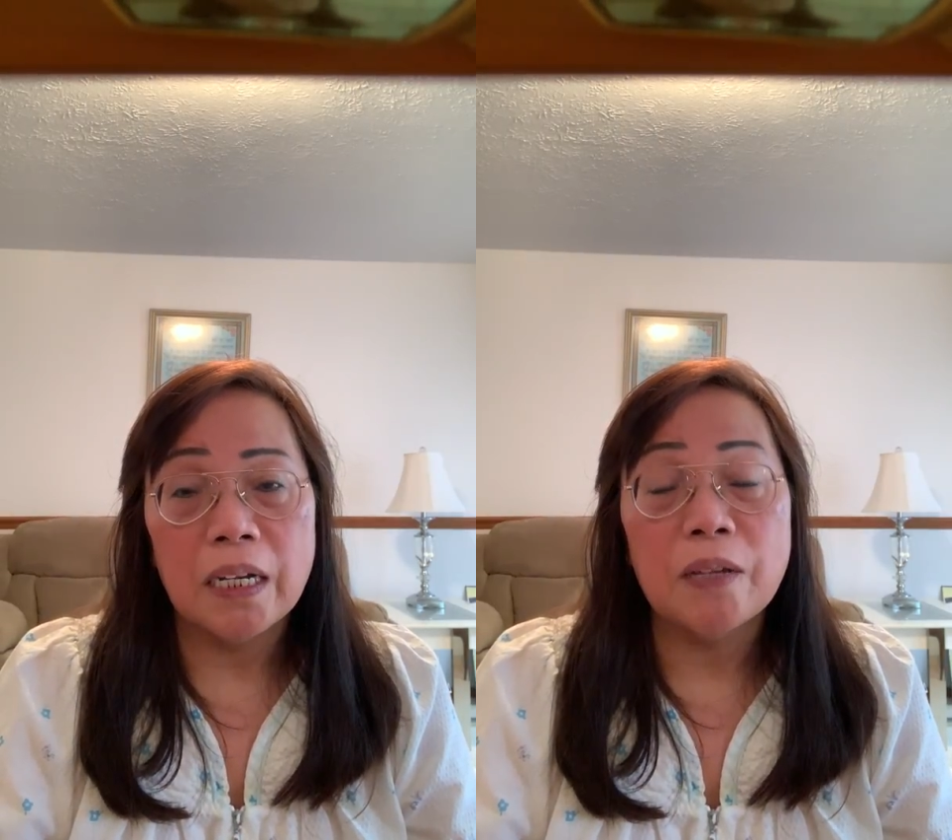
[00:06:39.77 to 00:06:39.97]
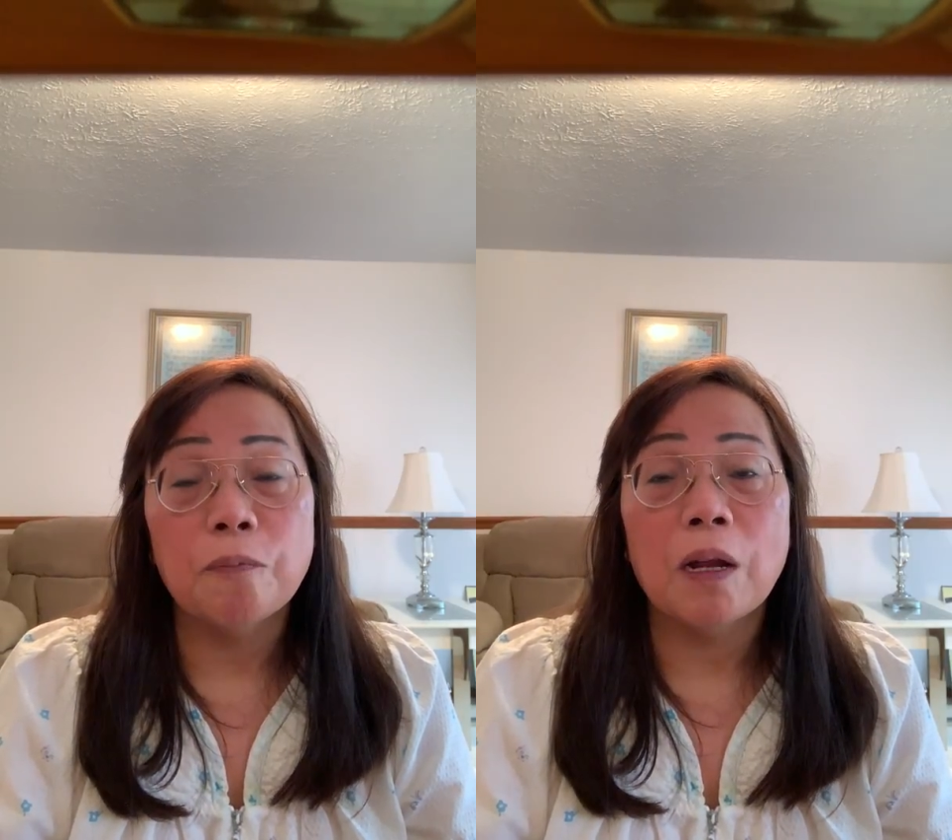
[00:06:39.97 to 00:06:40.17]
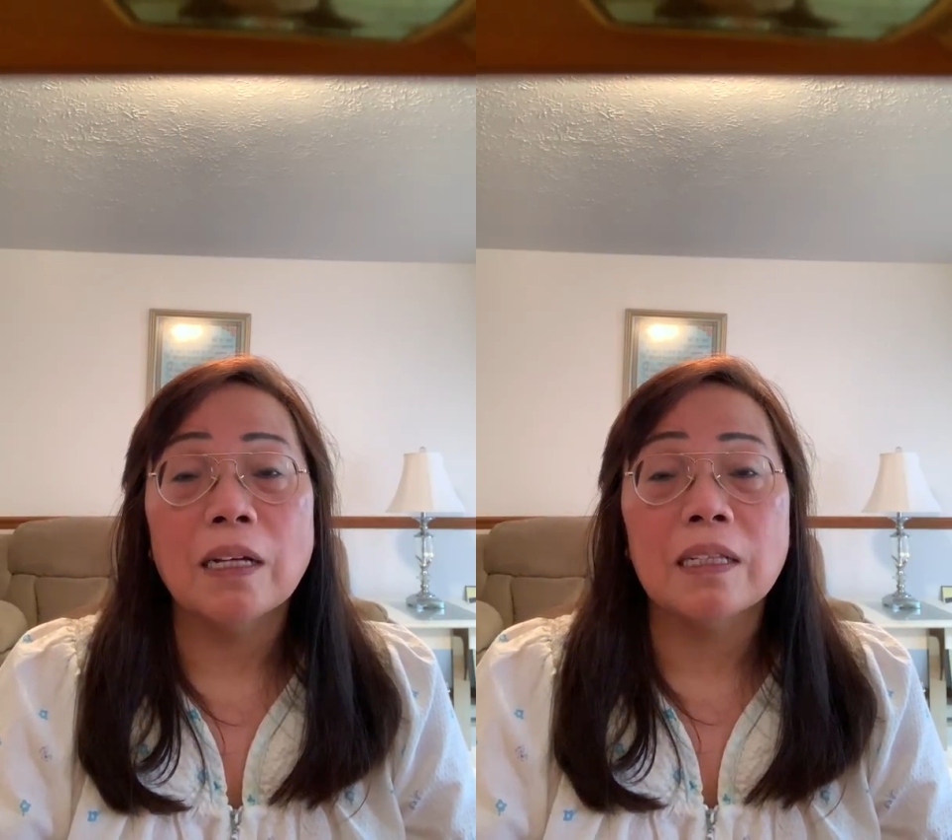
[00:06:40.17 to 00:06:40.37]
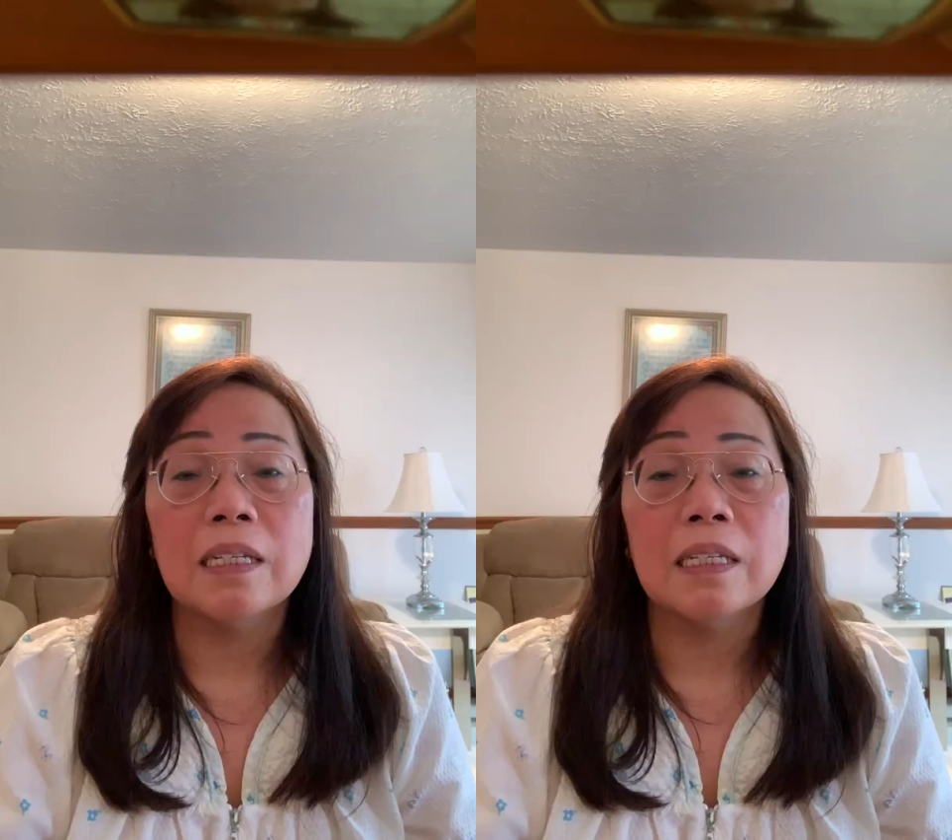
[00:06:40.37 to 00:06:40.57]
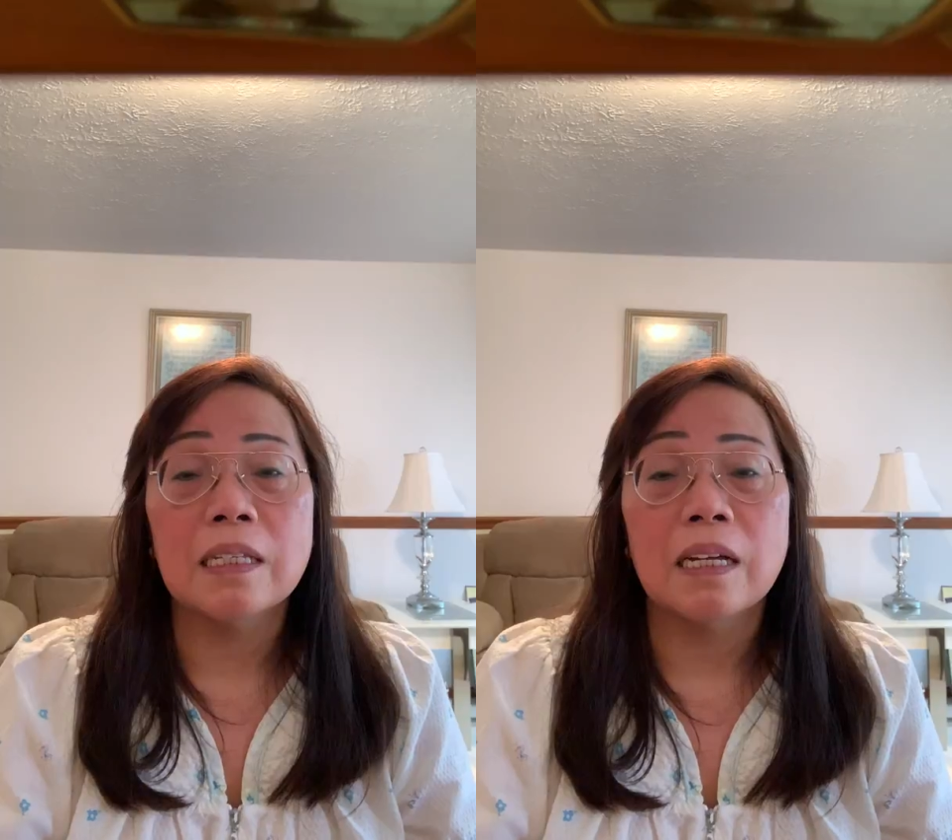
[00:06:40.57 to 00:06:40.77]
they
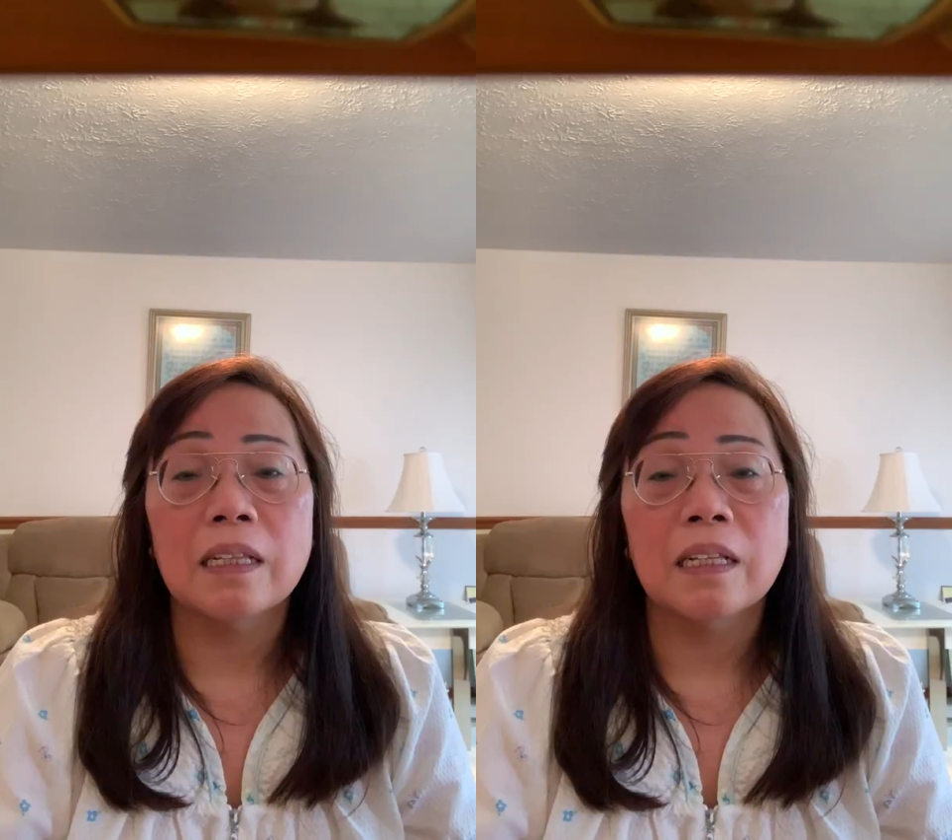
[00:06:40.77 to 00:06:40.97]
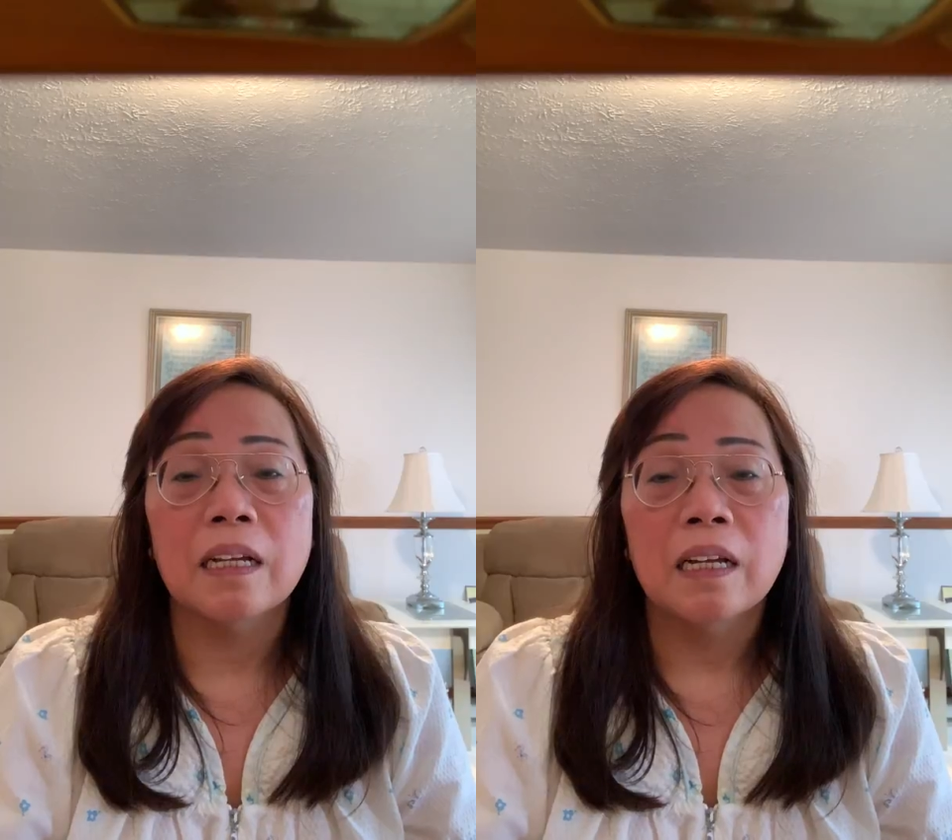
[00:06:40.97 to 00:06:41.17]
practice that